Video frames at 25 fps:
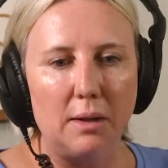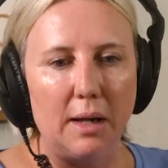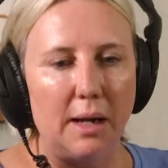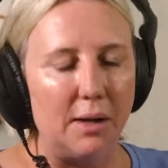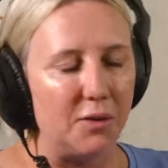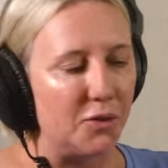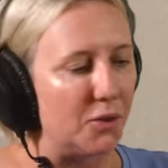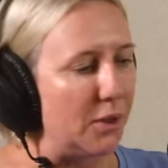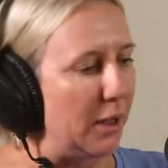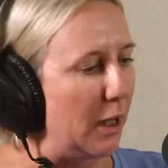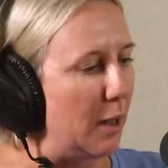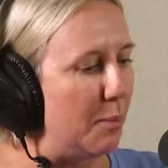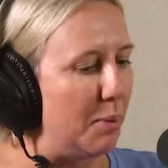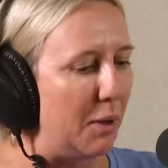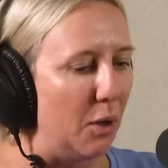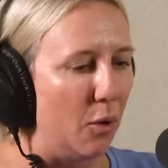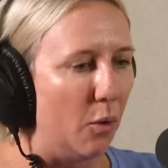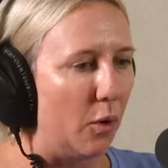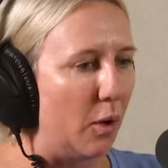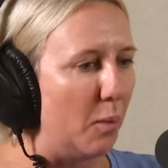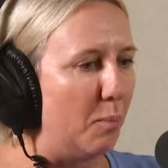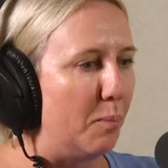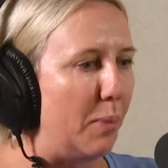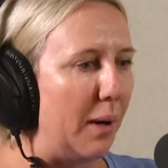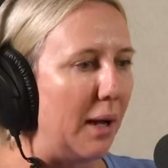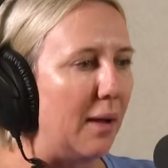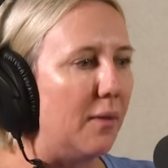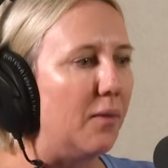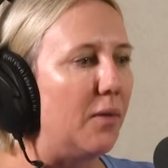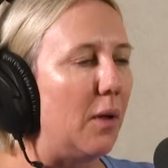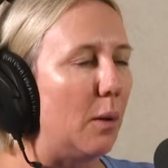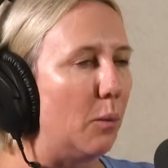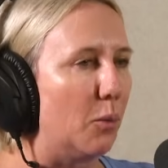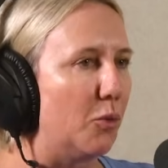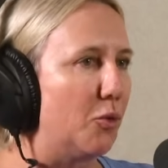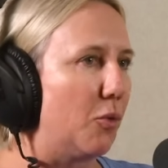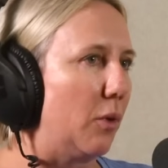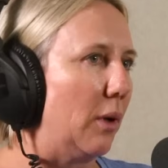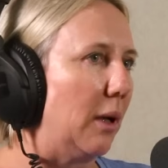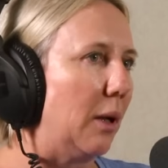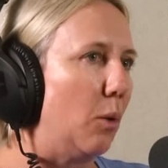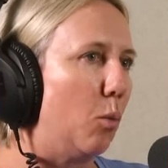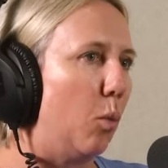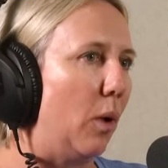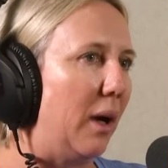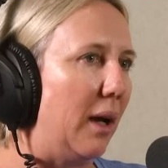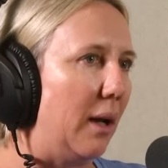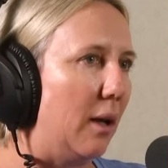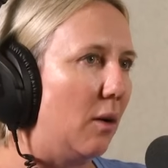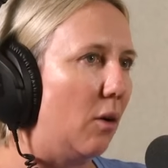Sleeping on a bed, that was really
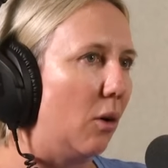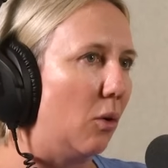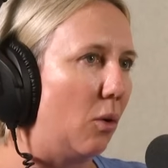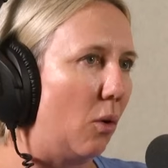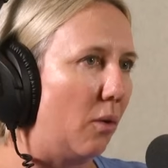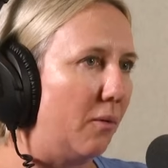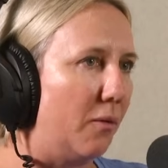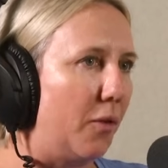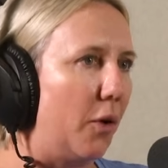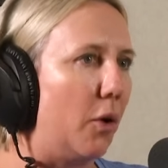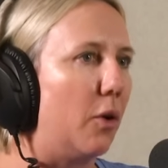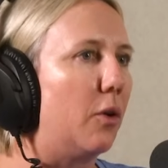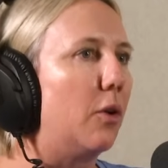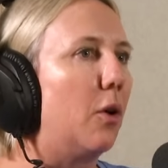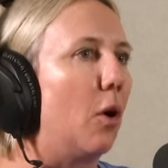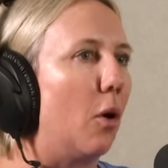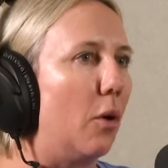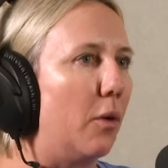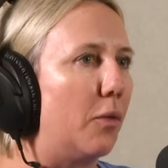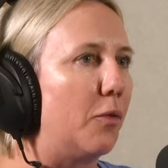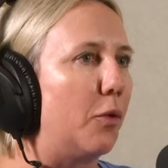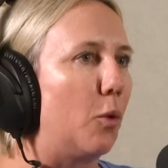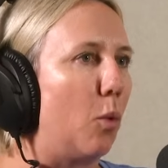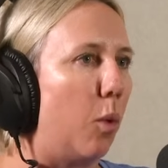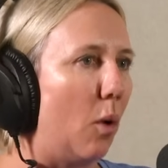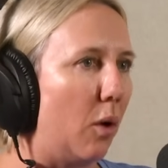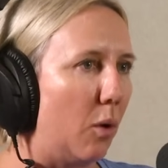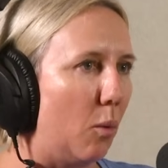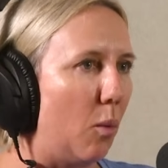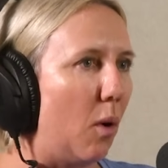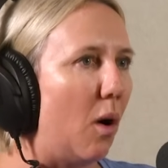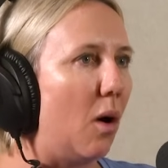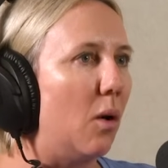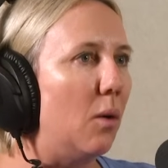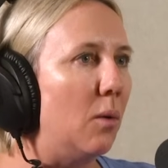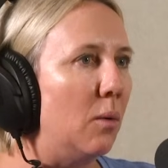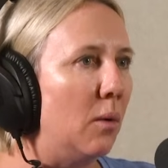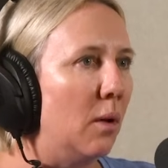weird. I got vertigo for quite a while.